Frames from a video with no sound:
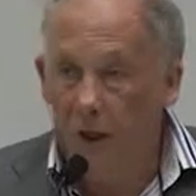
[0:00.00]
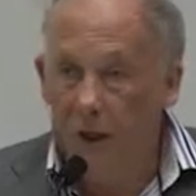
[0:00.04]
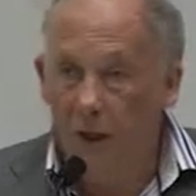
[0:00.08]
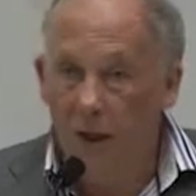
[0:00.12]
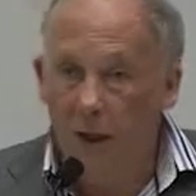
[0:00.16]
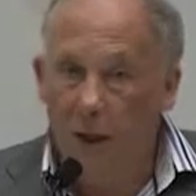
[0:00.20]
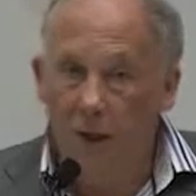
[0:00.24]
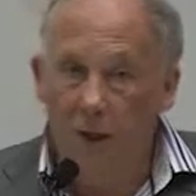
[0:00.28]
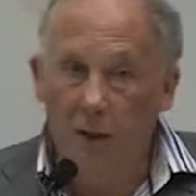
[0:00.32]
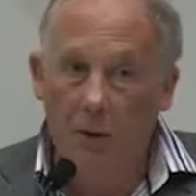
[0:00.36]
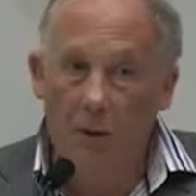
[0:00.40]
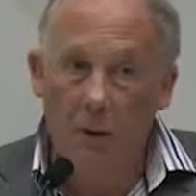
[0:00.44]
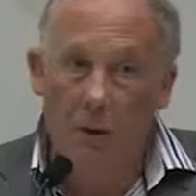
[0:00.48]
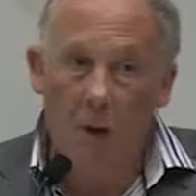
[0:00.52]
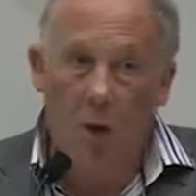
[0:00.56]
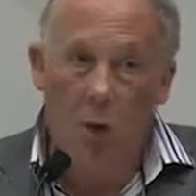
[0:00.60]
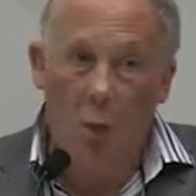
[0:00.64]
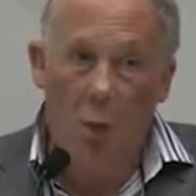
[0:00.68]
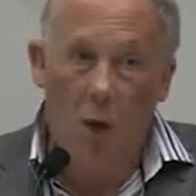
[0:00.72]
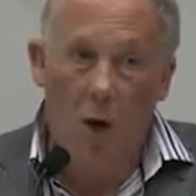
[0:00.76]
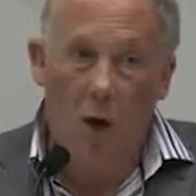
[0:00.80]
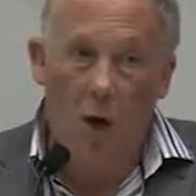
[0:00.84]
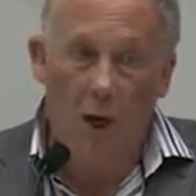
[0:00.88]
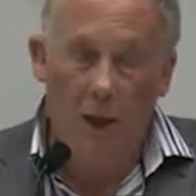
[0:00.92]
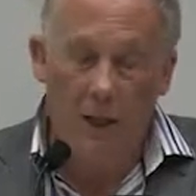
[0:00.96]
I then
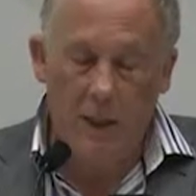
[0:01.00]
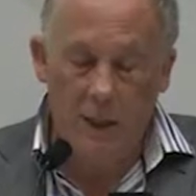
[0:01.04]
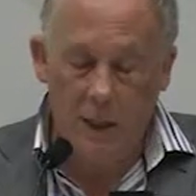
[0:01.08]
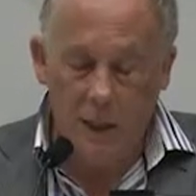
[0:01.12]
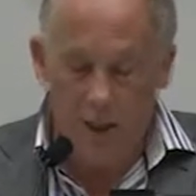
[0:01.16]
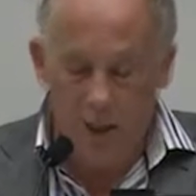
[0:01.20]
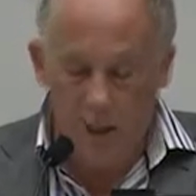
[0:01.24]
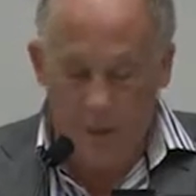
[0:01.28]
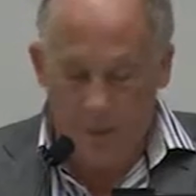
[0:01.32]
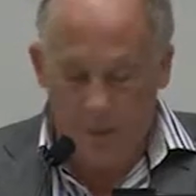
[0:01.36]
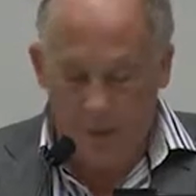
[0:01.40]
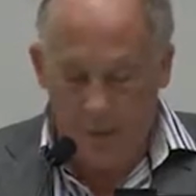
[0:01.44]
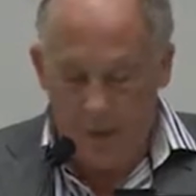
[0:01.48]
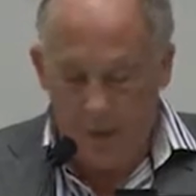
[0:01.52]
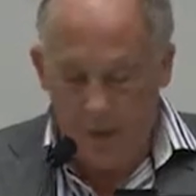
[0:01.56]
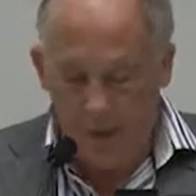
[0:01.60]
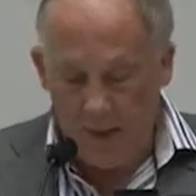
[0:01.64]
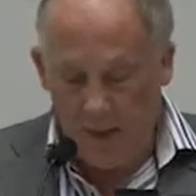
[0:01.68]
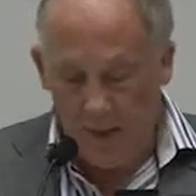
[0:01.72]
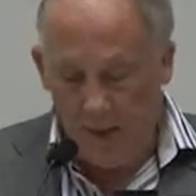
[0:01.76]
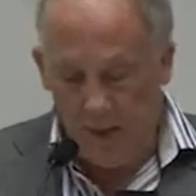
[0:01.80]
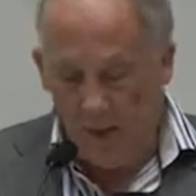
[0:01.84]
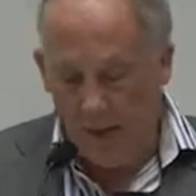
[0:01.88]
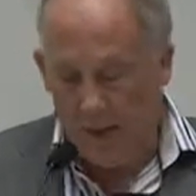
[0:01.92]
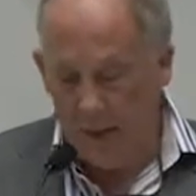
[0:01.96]
wind up,
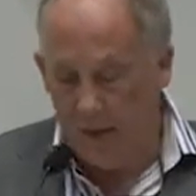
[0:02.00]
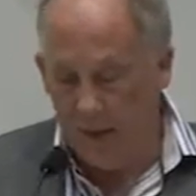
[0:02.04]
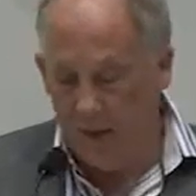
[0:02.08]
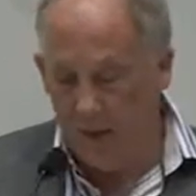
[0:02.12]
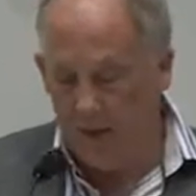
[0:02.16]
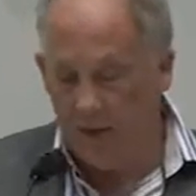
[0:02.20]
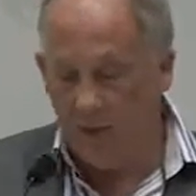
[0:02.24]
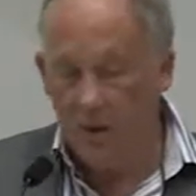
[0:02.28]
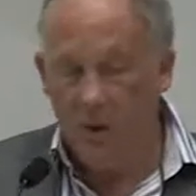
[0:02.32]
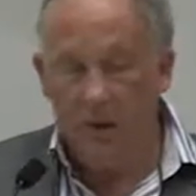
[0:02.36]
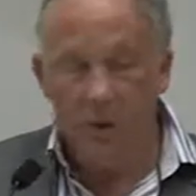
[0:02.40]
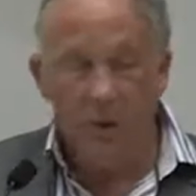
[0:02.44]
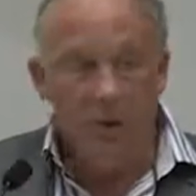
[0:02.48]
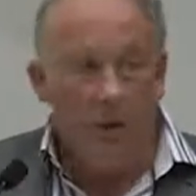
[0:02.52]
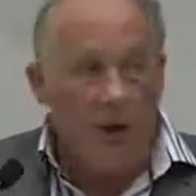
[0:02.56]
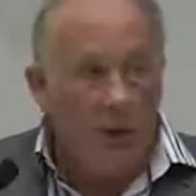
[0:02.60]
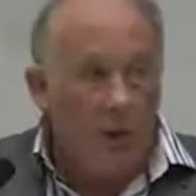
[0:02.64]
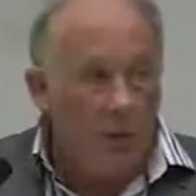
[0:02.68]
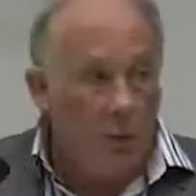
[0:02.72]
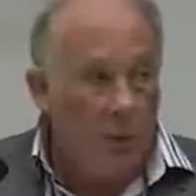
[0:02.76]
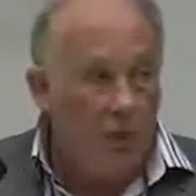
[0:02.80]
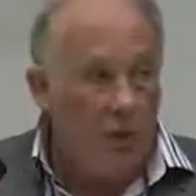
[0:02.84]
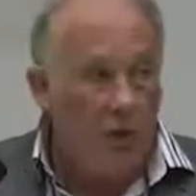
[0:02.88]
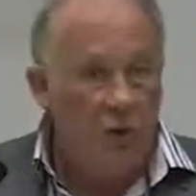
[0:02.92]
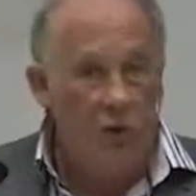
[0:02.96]
is
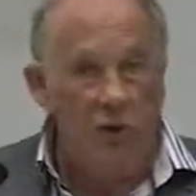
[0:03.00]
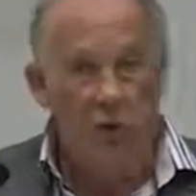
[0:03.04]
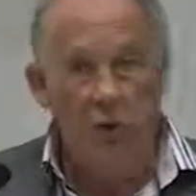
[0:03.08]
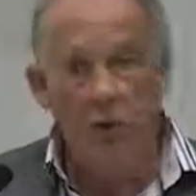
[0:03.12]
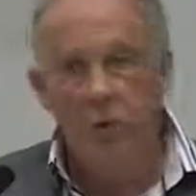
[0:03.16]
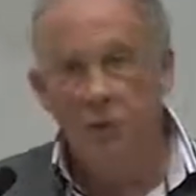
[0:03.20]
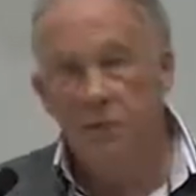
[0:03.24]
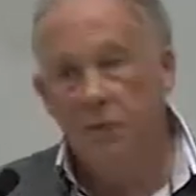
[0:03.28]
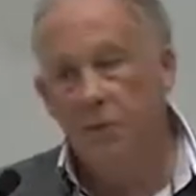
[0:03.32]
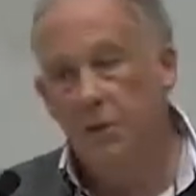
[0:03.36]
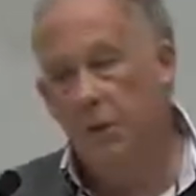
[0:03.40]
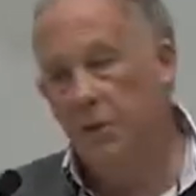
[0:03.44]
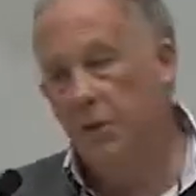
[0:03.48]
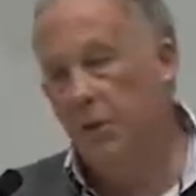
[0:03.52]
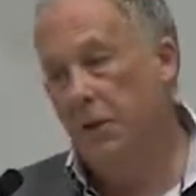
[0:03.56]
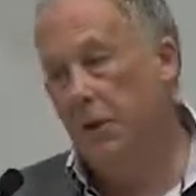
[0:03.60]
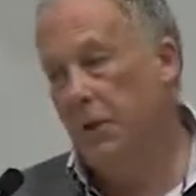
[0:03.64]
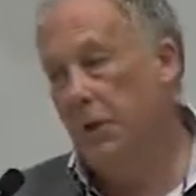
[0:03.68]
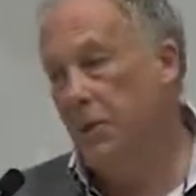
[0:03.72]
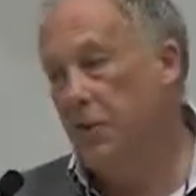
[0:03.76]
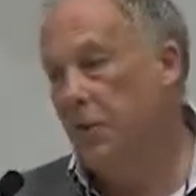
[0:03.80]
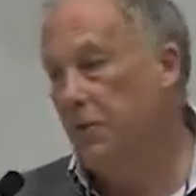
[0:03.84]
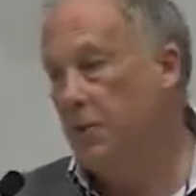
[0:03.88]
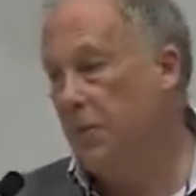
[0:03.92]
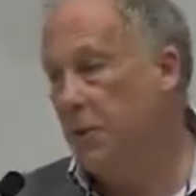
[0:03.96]
another issue that
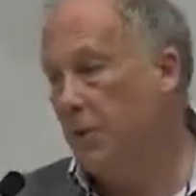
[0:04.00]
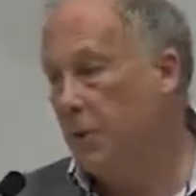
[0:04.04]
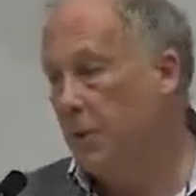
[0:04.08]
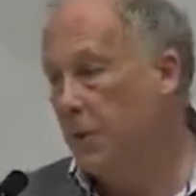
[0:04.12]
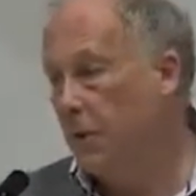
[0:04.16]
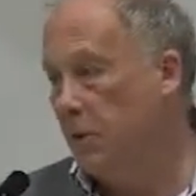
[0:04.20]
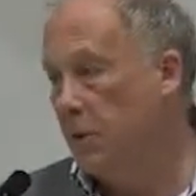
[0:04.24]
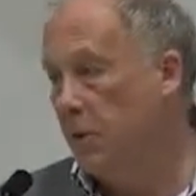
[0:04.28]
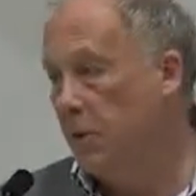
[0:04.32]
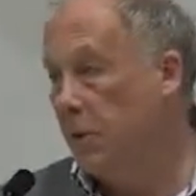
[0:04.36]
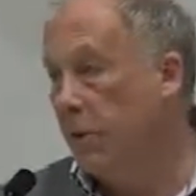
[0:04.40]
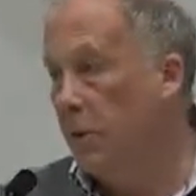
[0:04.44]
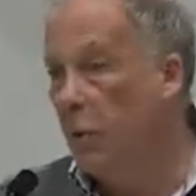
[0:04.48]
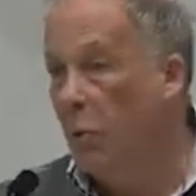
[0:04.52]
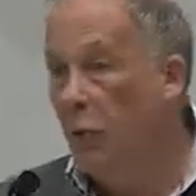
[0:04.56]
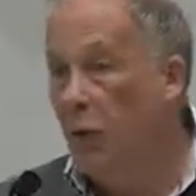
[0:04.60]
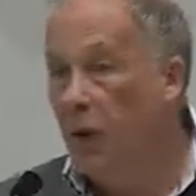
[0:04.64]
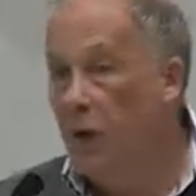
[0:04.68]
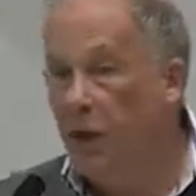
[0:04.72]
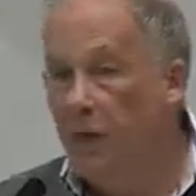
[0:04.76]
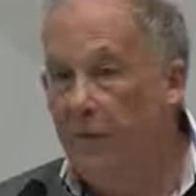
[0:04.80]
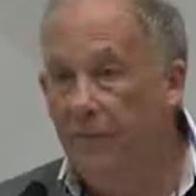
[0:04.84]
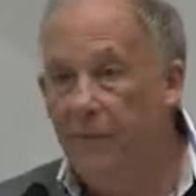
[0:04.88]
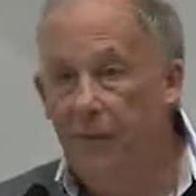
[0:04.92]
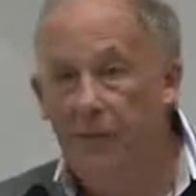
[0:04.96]
is particularly
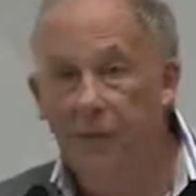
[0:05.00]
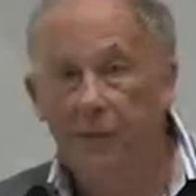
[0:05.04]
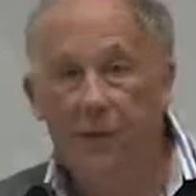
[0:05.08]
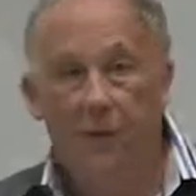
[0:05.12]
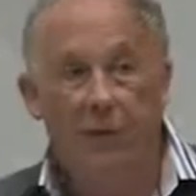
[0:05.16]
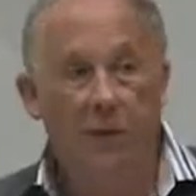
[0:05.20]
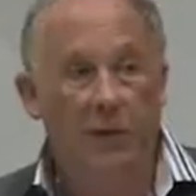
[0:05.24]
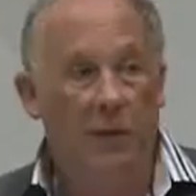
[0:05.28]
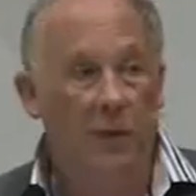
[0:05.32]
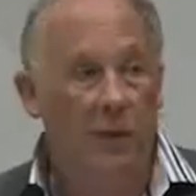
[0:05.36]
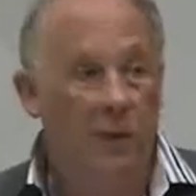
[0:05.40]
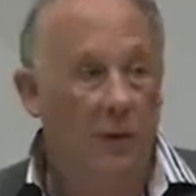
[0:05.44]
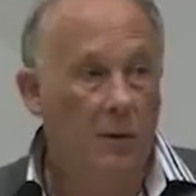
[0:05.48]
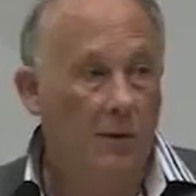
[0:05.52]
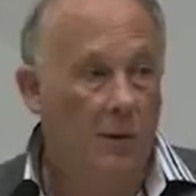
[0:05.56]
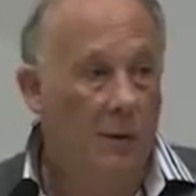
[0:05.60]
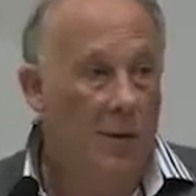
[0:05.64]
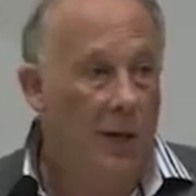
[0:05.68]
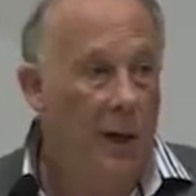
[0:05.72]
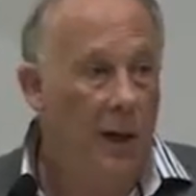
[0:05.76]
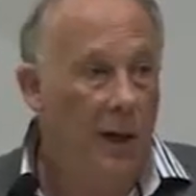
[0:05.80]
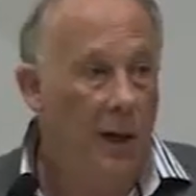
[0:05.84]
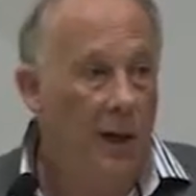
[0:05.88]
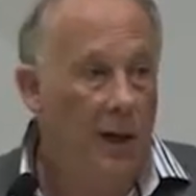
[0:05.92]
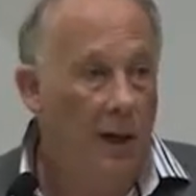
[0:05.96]
relevant to the
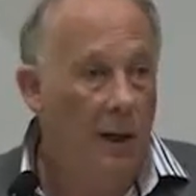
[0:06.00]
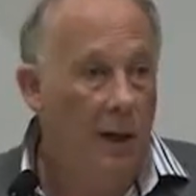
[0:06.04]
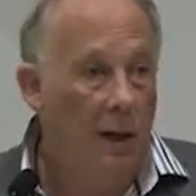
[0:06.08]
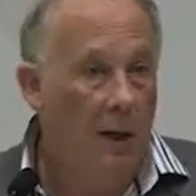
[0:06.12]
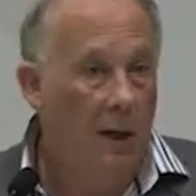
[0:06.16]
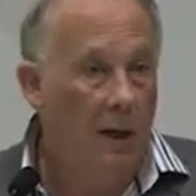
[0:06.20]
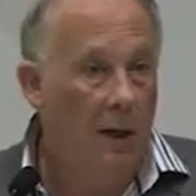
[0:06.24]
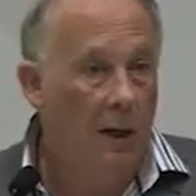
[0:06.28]
UK,